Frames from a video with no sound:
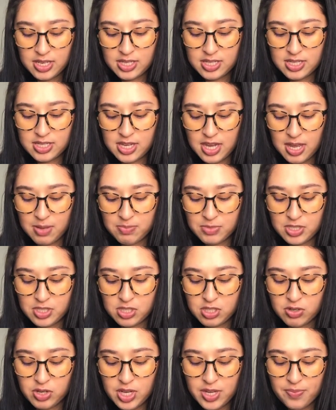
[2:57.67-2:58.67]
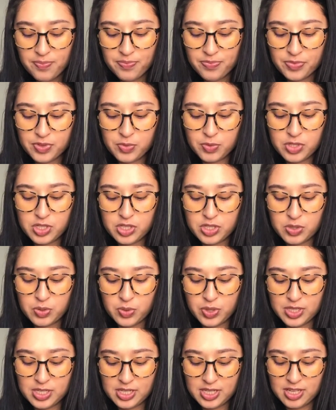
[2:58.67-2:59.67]
times 3, which is
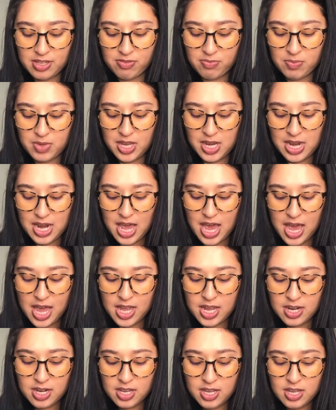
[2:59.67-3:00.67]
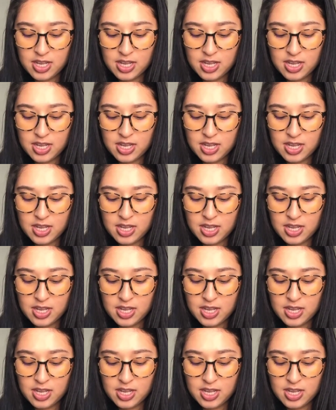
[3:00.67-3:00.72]
going to give me 9.